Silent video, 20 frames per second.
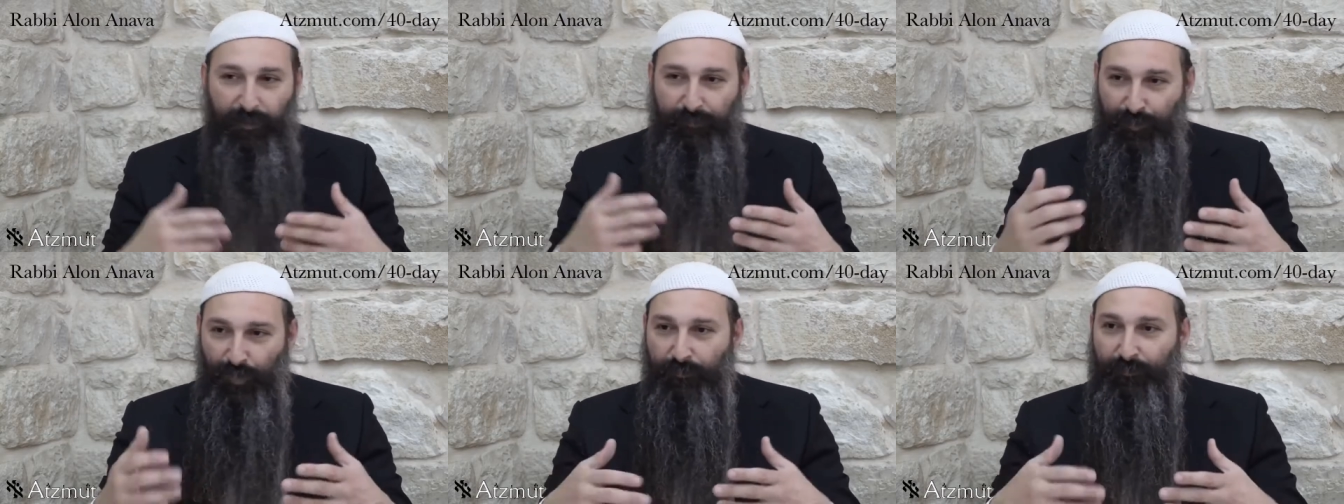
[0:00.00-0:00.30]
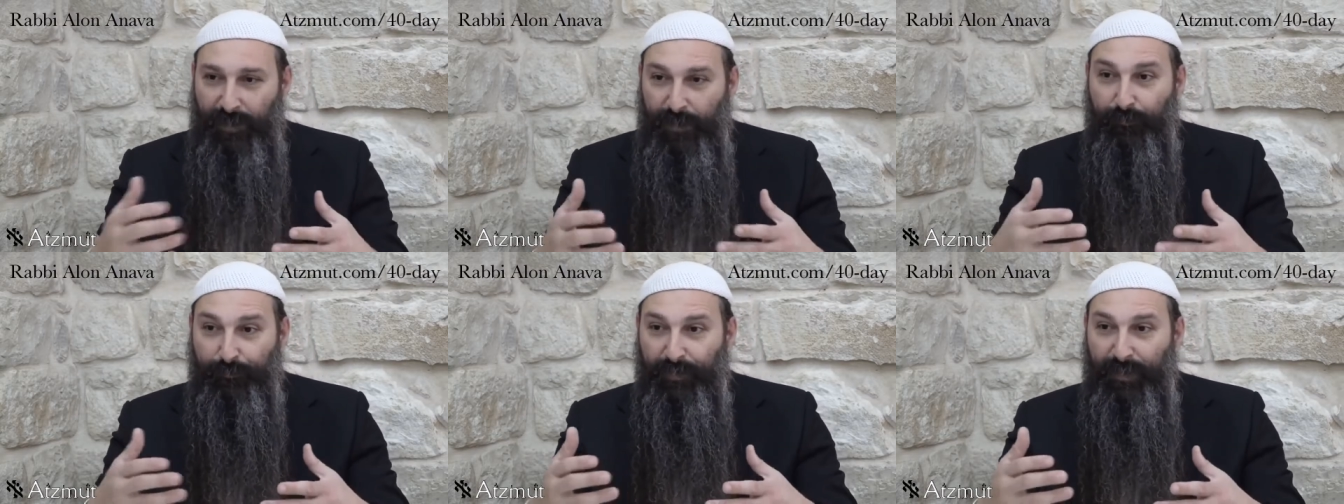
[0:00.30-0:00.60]
I'm
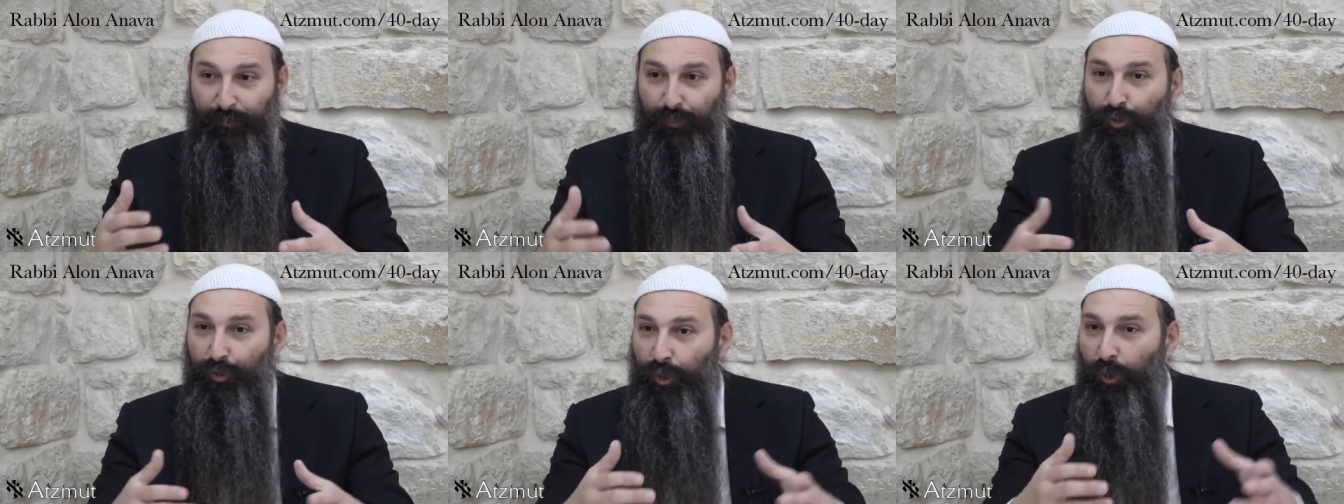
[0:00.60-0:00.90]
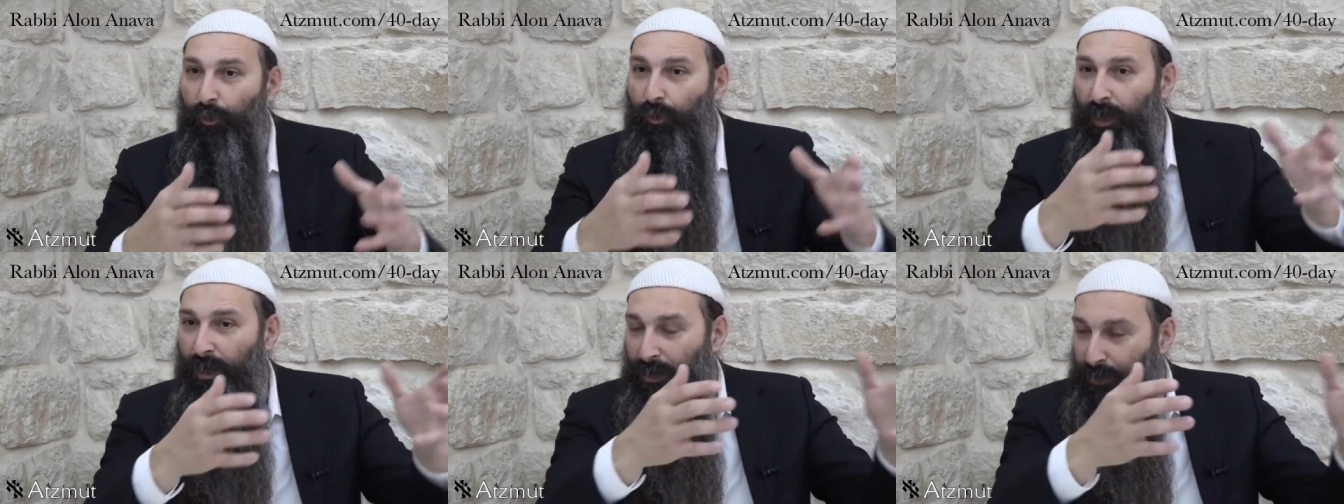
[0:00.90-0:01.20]
talking about people
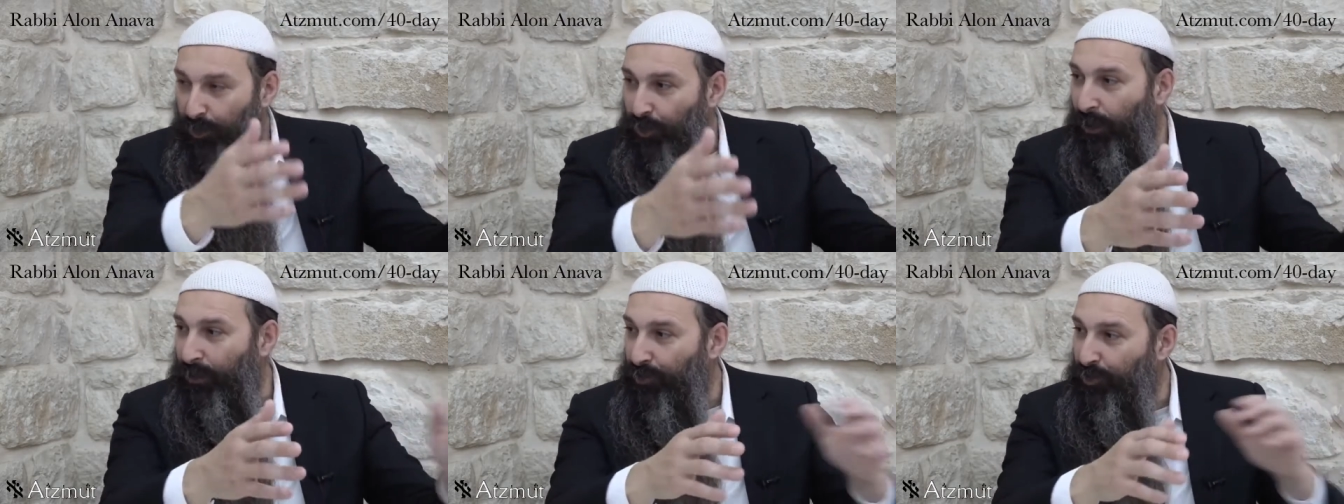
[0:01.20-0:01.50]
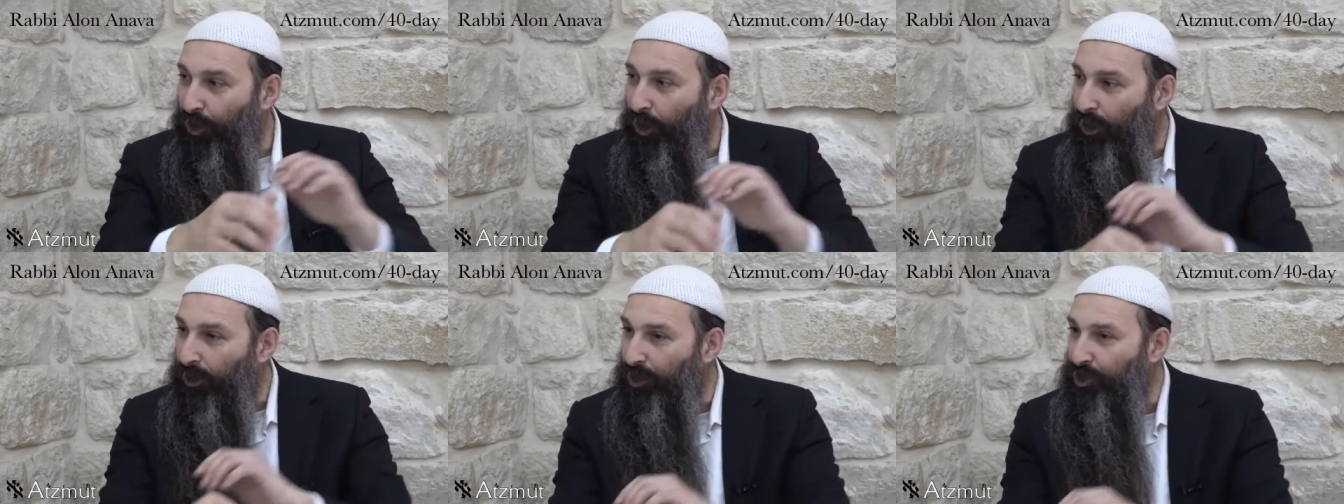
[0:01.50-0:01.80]
go and
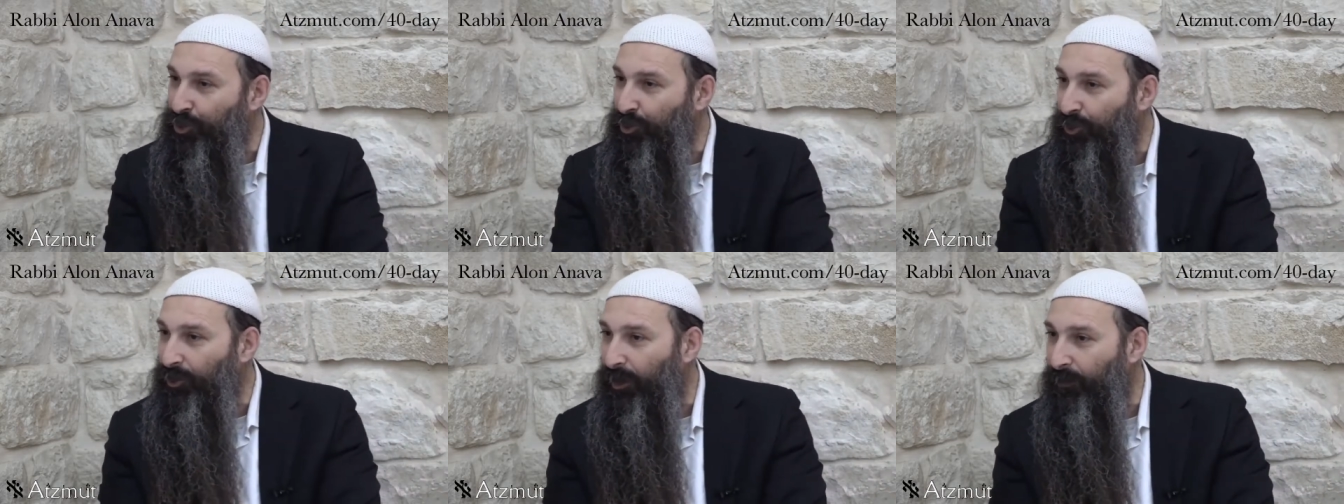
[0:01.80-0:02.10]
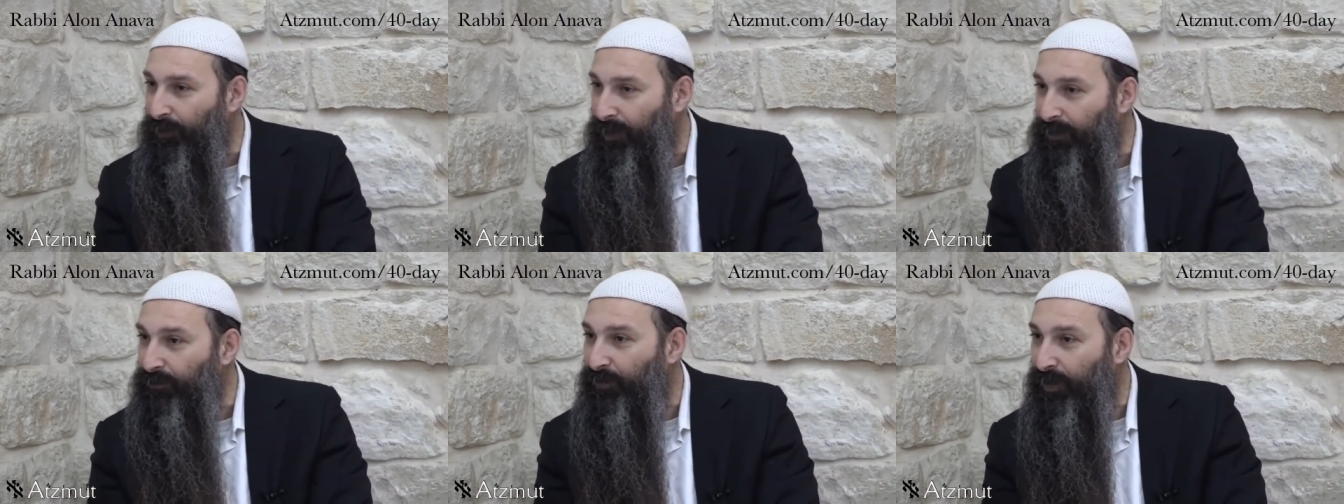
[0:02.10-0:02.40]
talk Lashon Hara
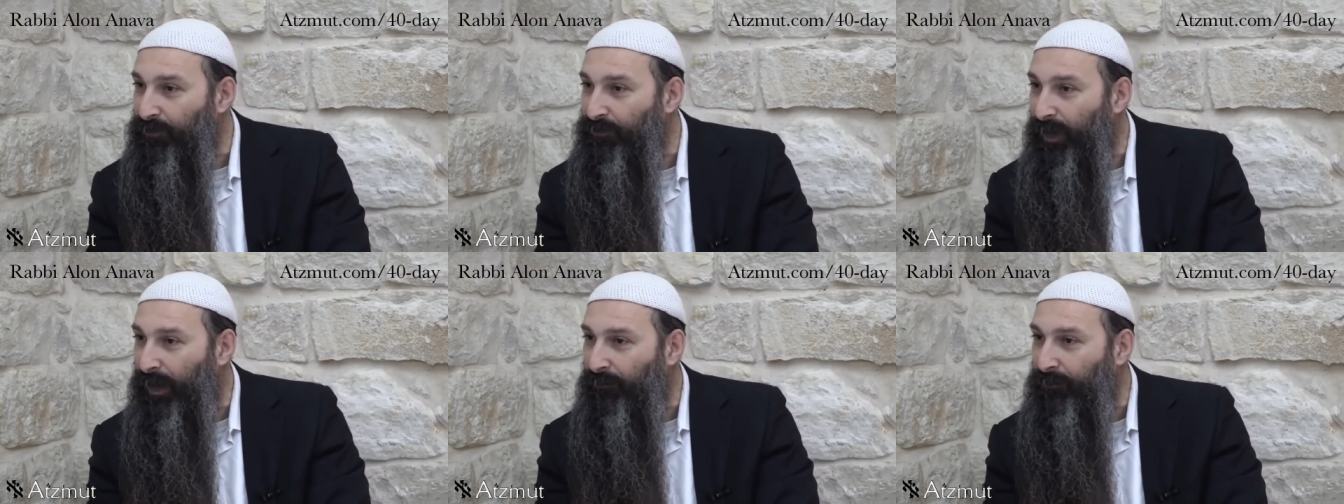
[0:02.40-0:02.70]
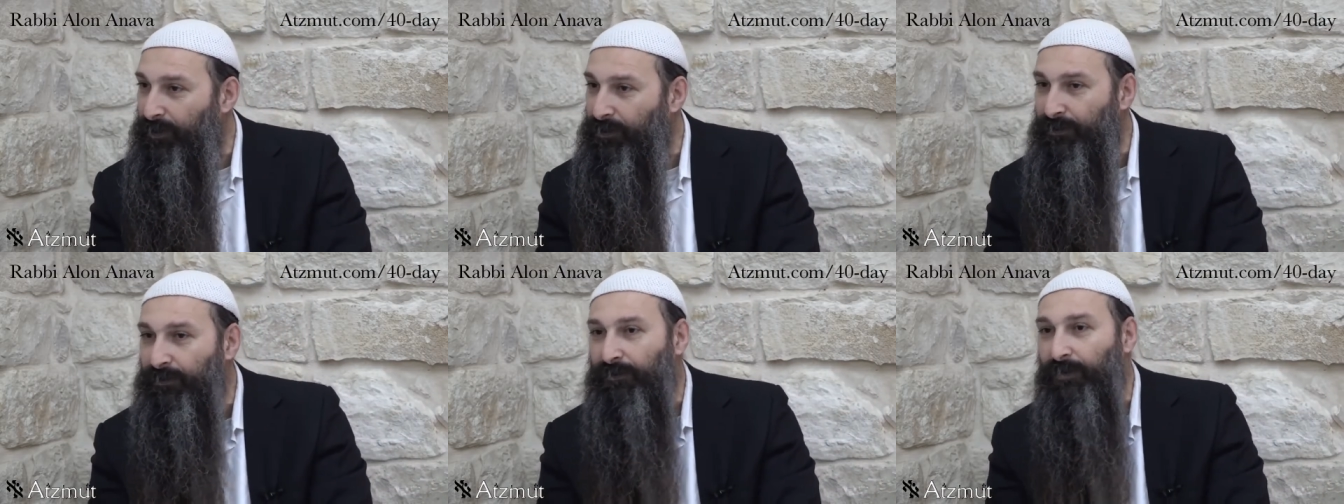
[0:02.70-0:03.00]
about great rabbis.